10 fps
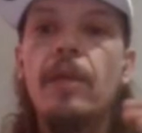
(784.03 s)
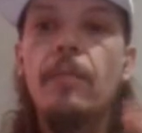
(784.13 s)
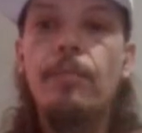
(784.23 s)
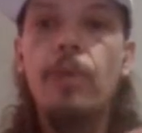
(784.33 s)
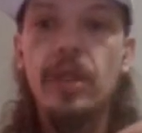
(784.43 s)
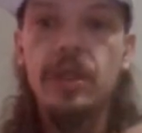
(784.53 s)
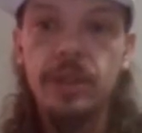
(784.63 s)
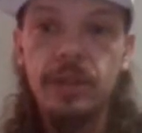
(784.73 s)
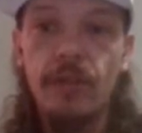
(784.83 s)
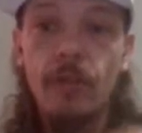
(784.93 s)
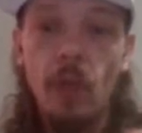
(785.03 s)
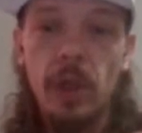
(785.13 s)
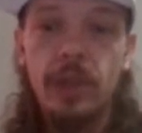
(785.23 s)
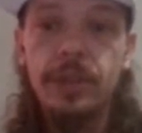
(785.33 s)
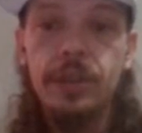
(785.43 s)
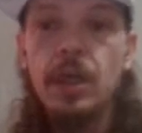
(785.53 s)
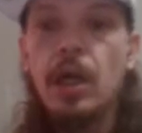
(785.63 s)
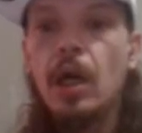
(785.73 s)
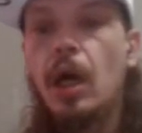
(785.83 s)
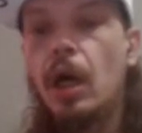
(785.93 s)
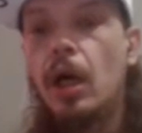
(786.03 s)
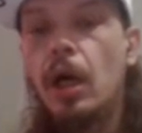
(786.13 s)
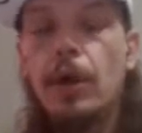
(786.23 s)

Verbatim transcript: Buddy's voice. Uh,